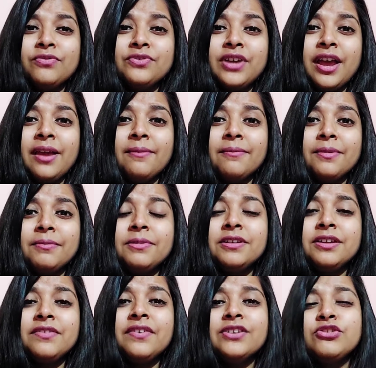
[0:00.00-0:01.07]
of time. But
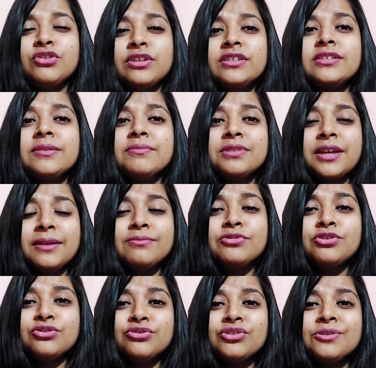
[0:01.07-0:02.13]
eventually, sometimes,
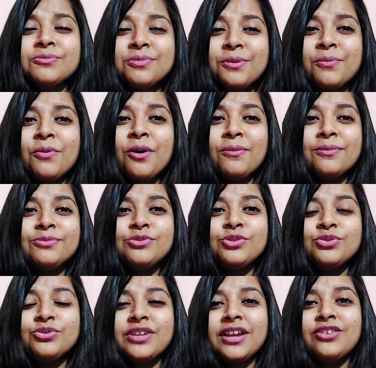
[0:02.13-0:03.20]
you know, simple problems
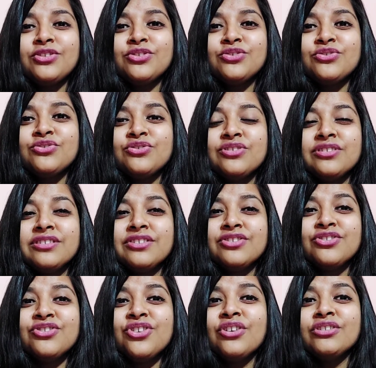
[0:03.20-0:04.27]
you tend to, you
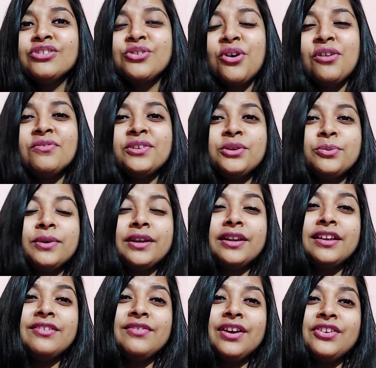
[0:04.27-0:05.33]
know, not solve it
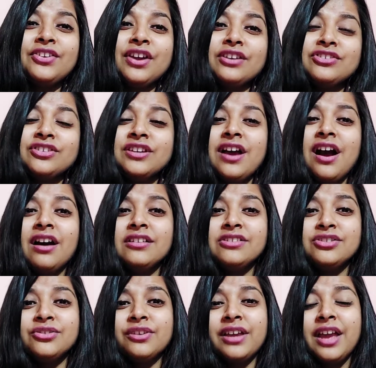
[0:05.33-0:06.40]
quickly when you actually
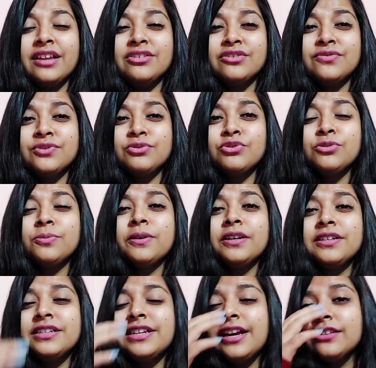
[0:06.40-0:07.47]
ask during interviews.
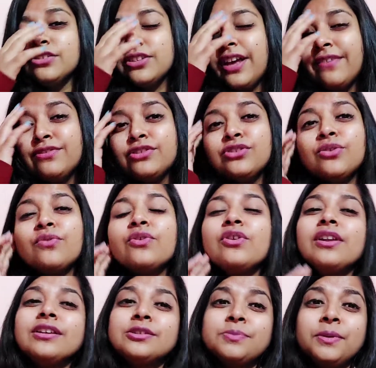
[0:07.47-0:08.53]
But yeah, so that was the
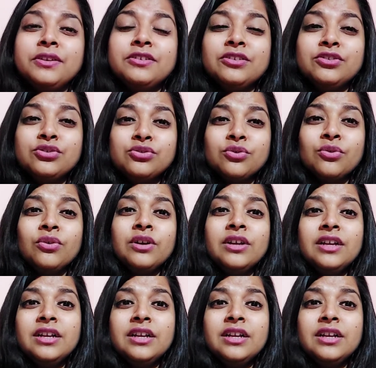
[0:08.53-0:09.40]
overall experience. So